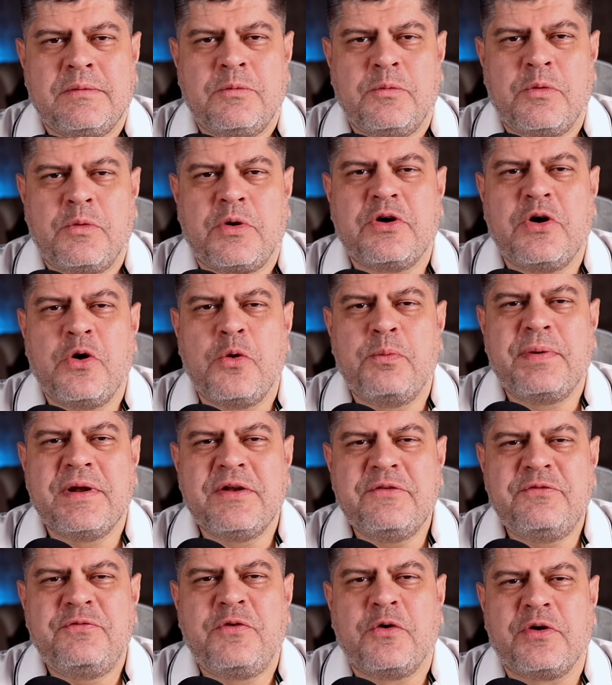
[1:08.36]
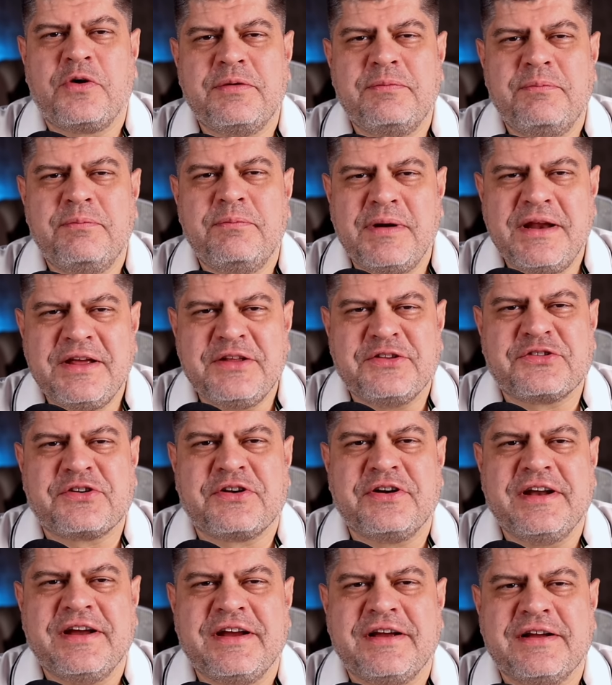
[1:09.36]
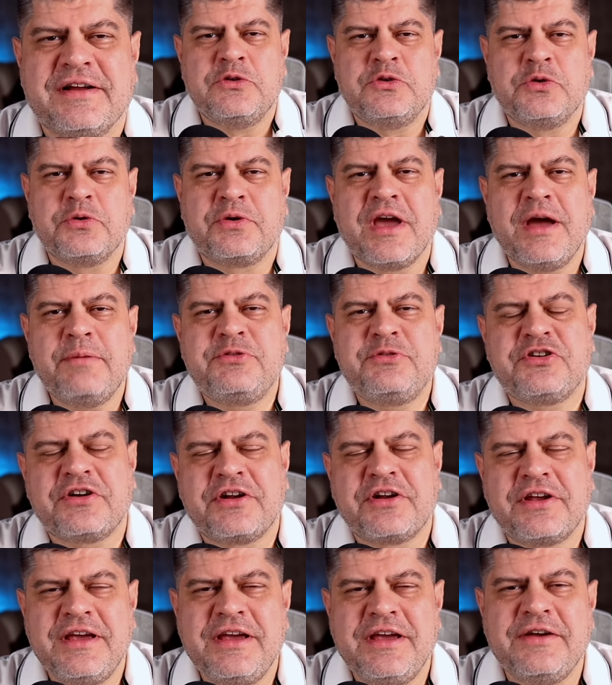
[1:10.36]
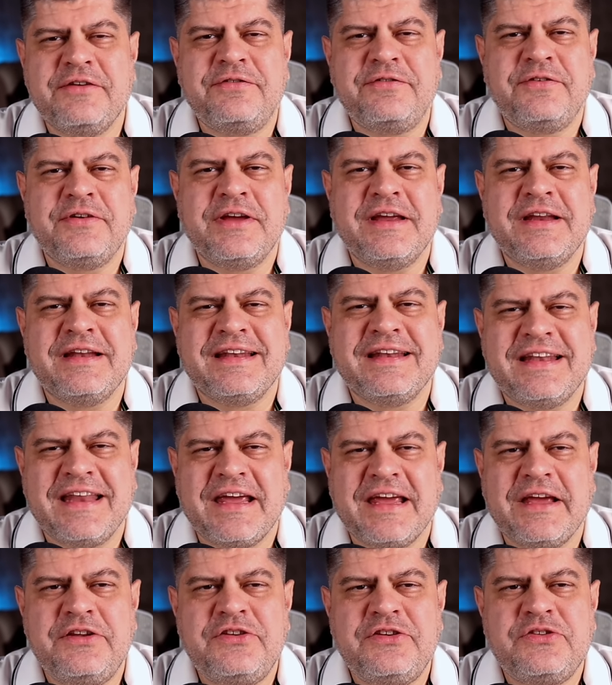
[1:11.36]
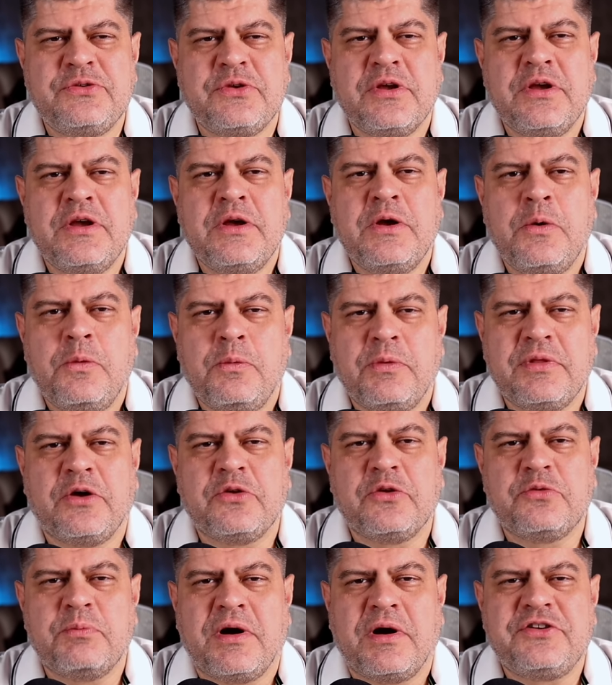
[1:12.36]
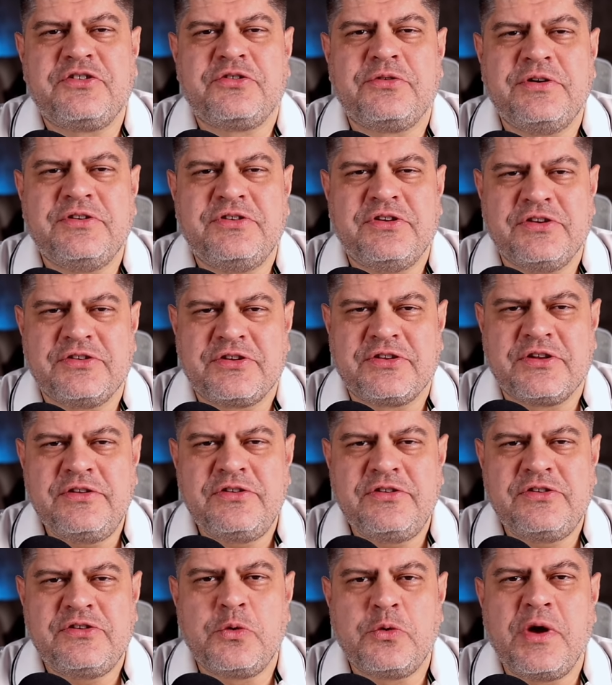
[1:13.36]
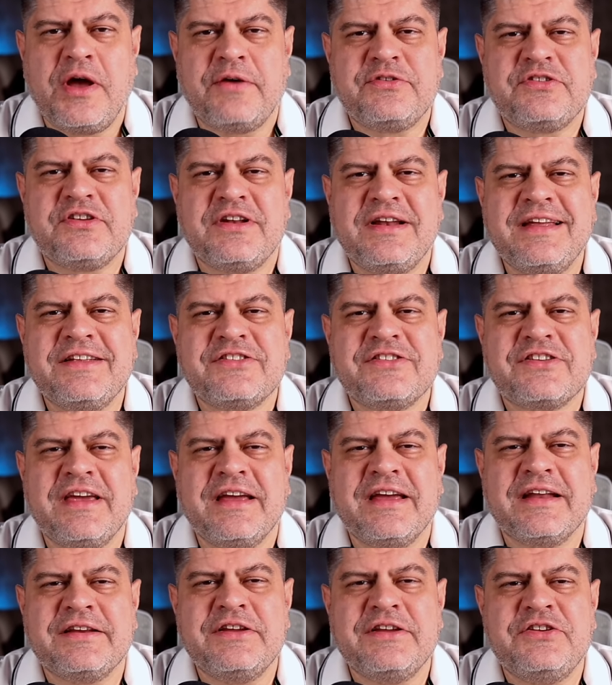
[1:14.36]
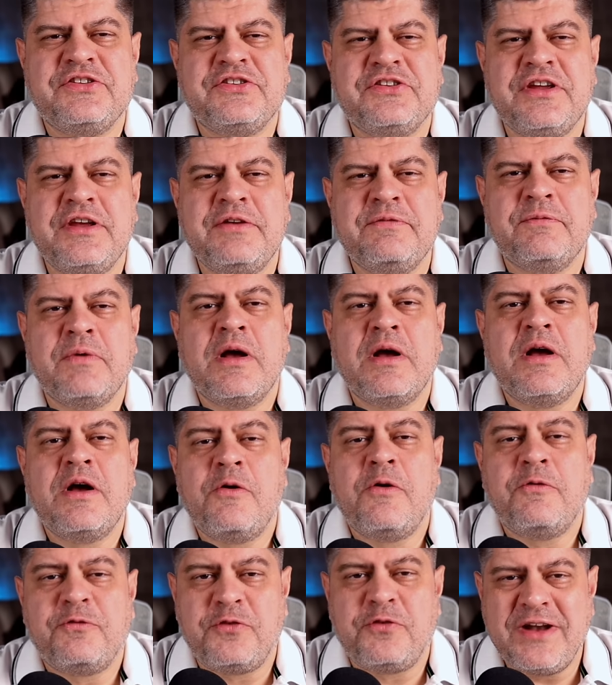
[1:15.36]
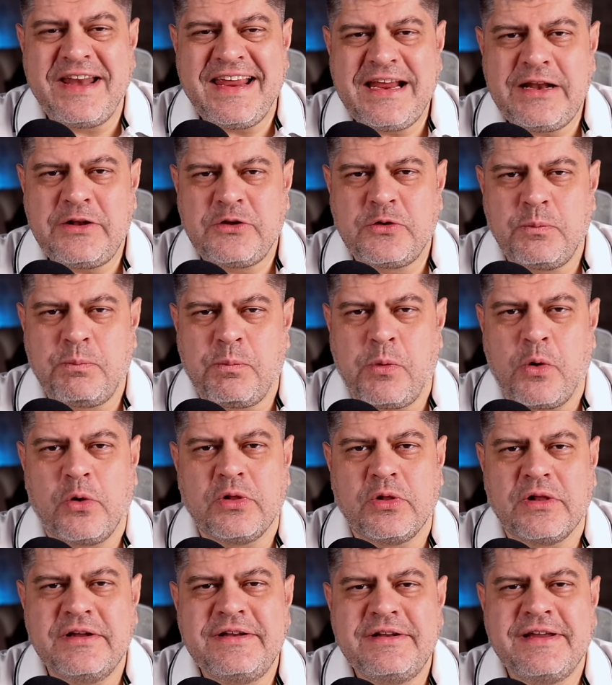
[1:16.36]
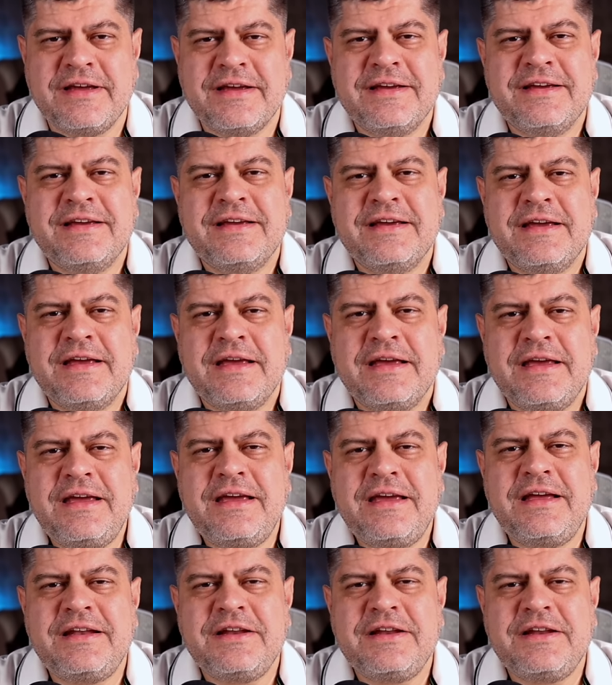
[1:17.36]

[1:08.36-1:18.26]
were hoping for blitzkrieg, to capture Kyiv in days without much resistance, to have Zelensky and his team flee to Poland and